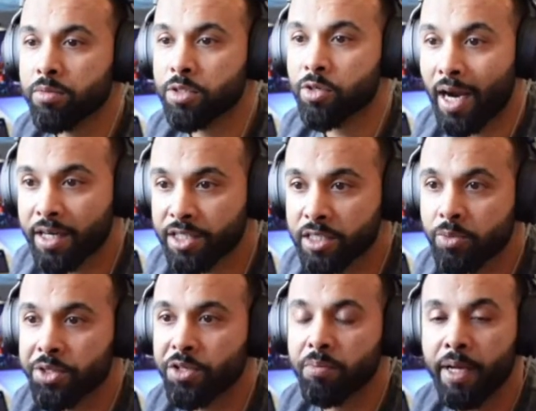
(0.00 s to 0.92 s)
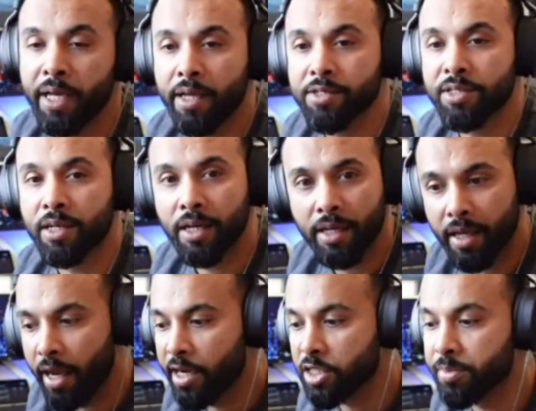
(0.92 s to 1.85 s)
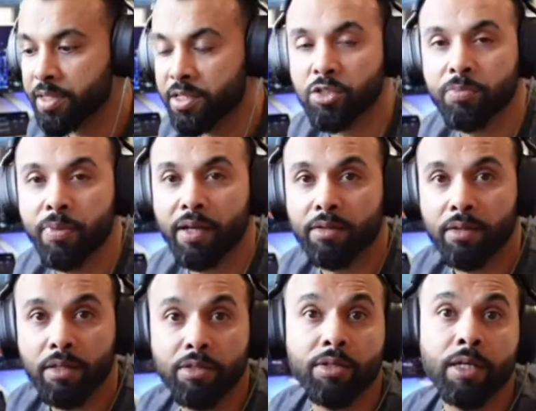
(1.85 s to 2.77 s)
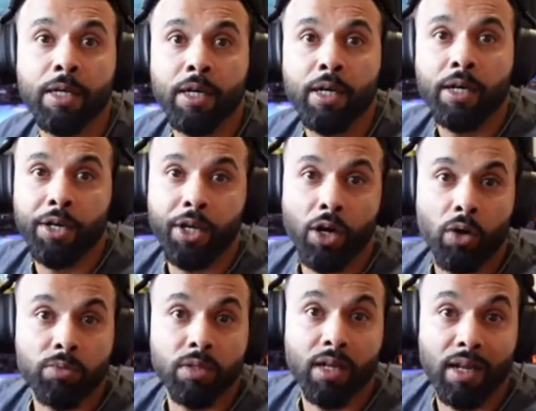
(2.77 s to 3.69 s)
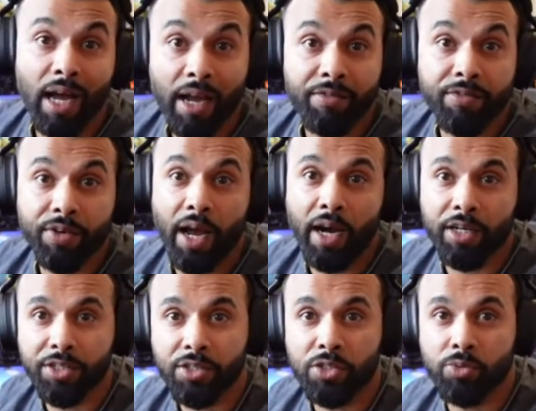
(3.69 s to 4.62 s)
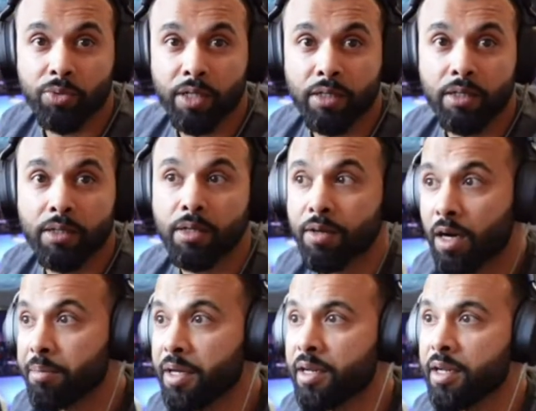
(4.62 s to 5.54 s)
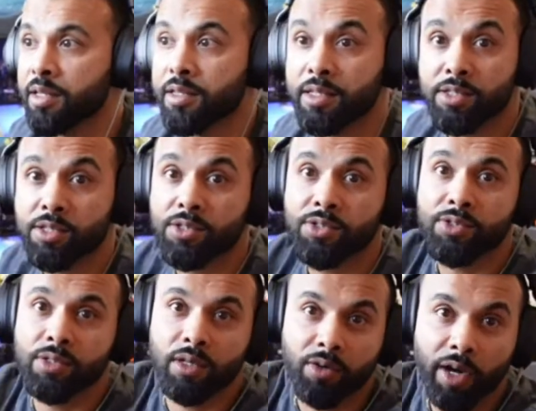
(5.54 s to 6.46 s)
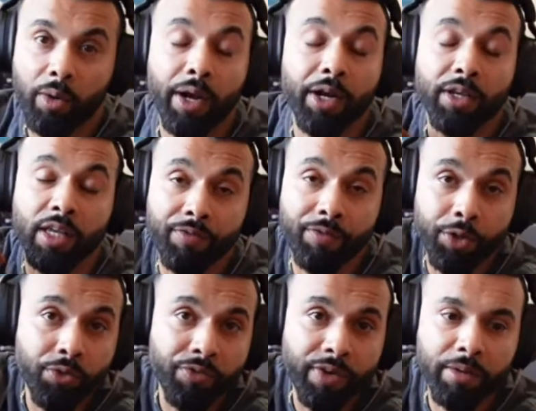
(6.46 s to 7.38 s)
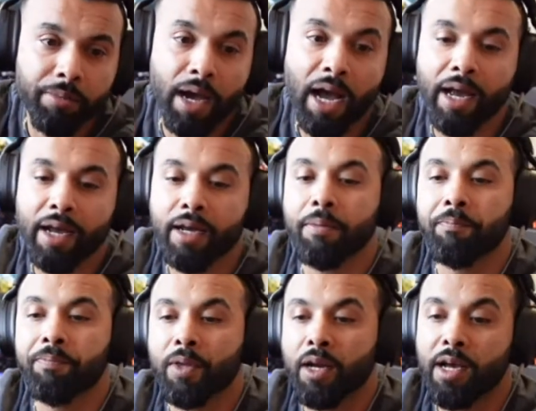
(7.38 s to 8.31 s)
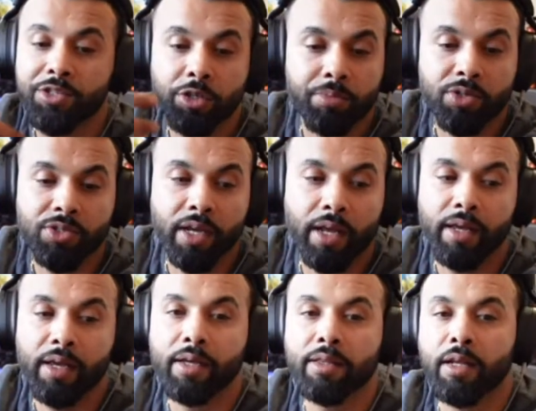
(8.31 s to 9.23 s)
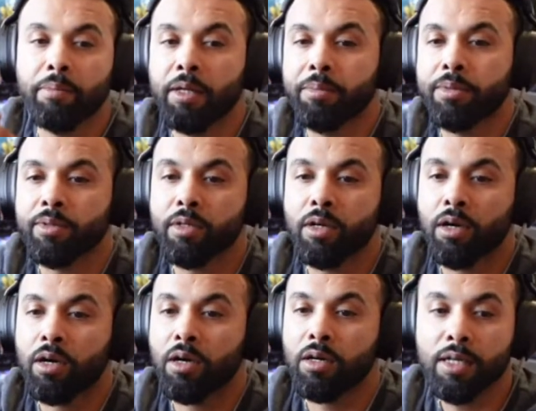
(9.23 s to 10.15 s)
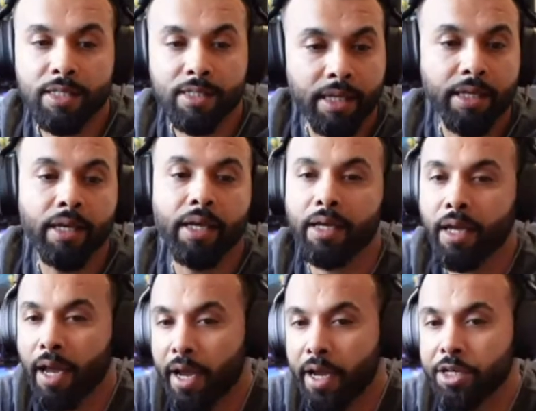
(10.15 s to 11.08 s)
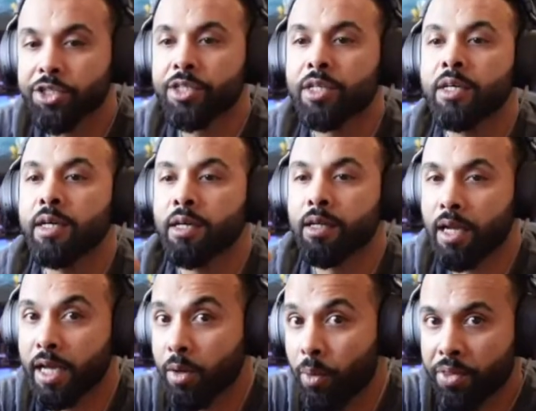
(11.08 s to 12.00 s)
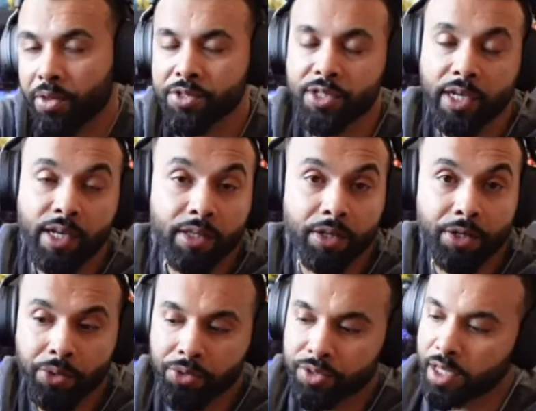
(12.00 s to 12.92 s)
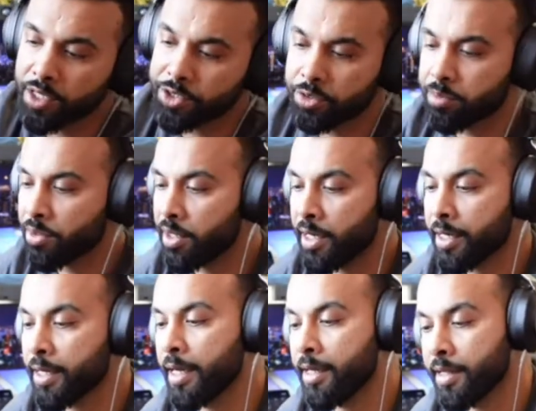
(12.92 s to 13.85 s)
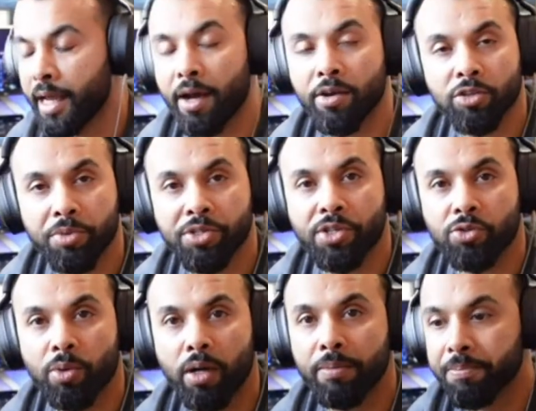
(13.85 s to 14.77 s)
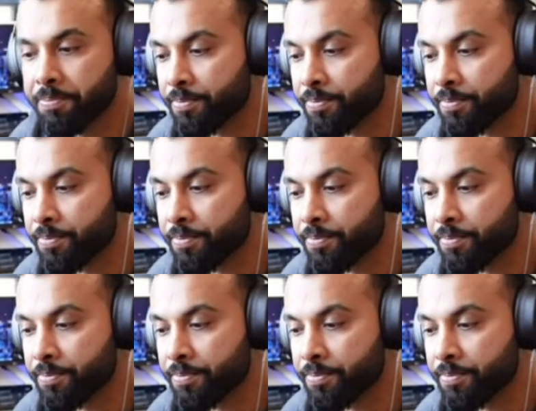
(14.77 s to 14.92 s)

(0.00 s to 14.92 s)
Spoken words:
traction with your meetings and an engagement, this method, the live reactions would come in. And this is a great way to give you feedback as you're presenting that people are listening, engaged, like what they see, the news that you bring, and the announcements as well.